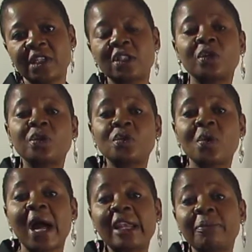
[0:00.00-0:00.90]
This little
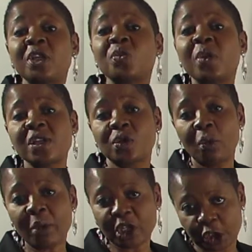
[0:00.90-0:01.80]
tool had me doing
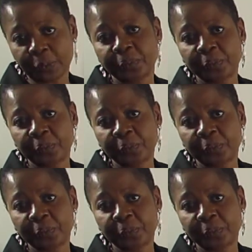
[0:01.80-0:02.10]
so much.